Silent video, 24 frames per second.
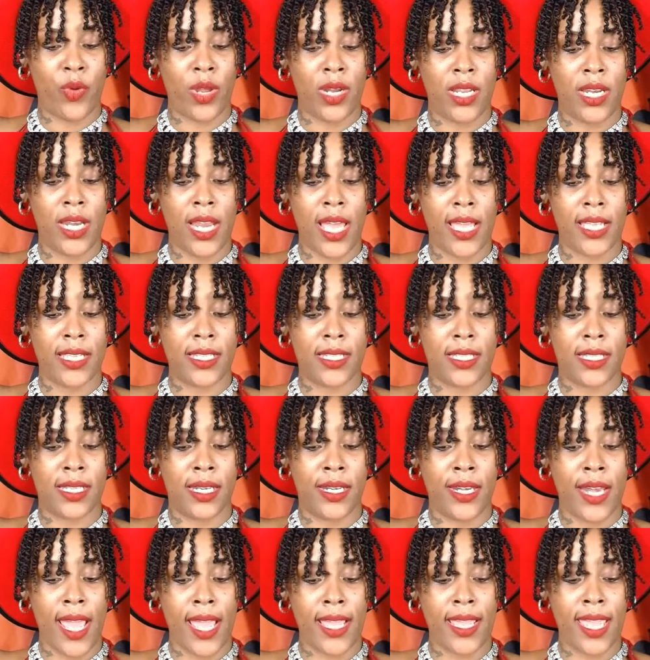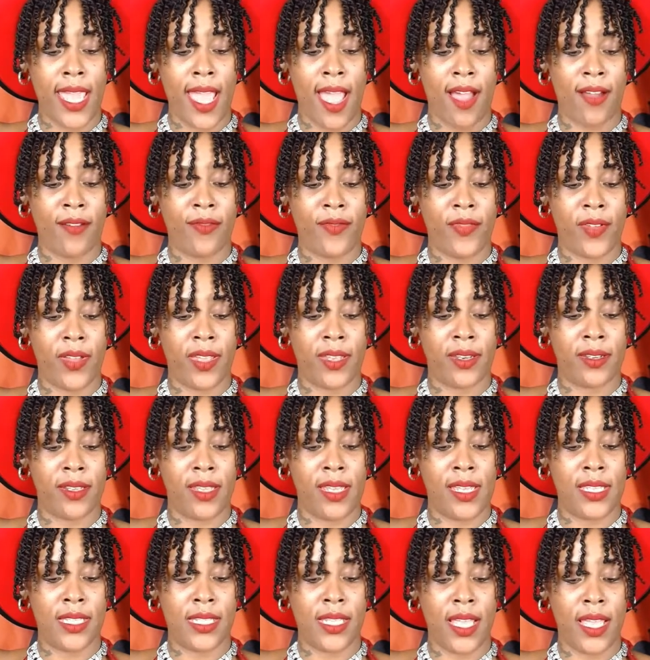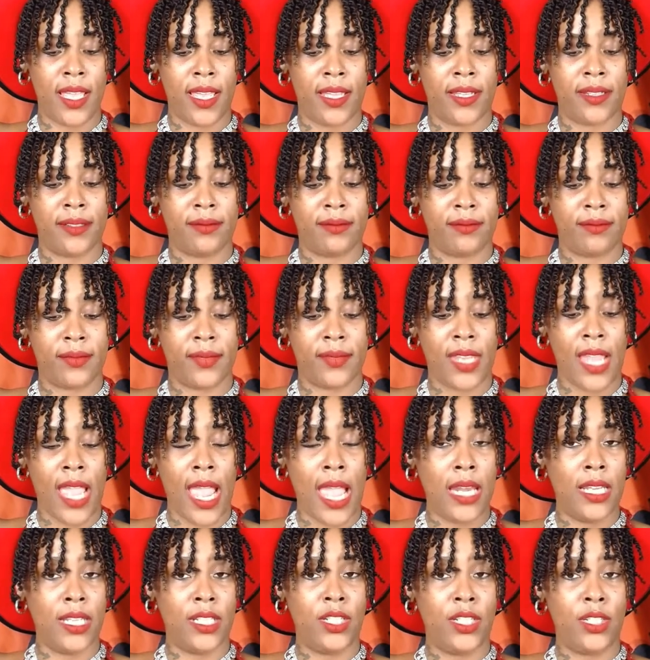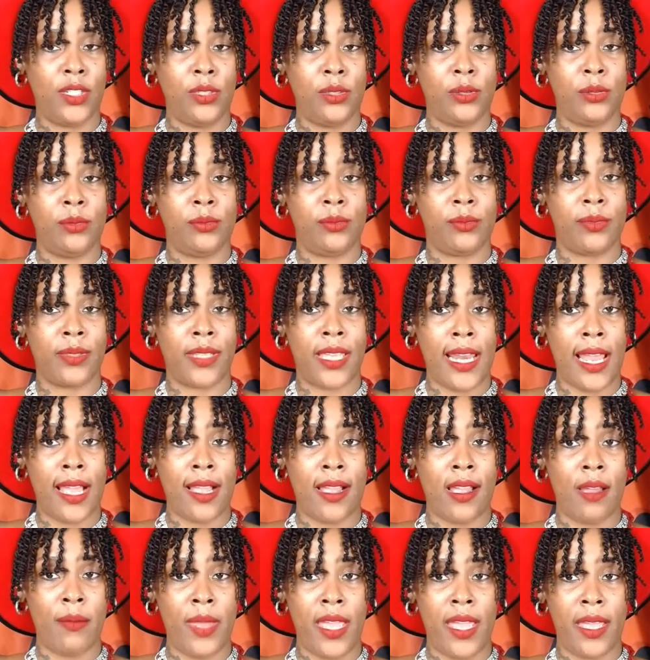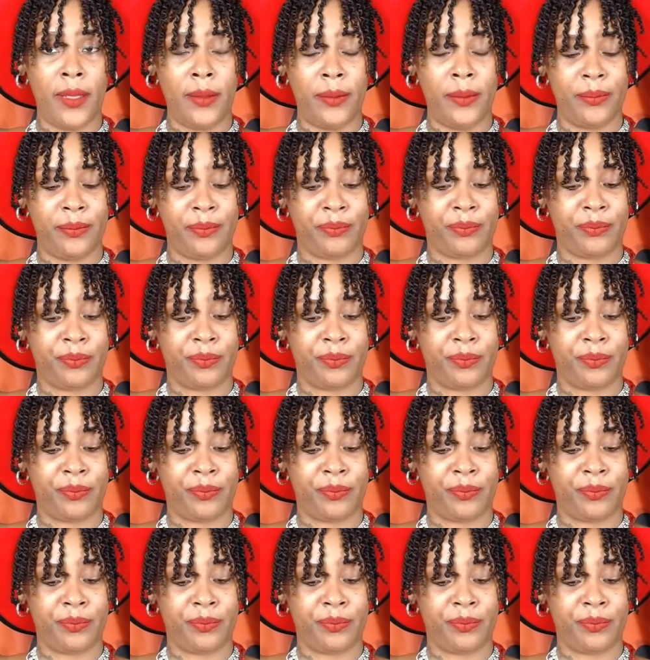a really nice Nike outfit. He said, Hello, dude, can I come in?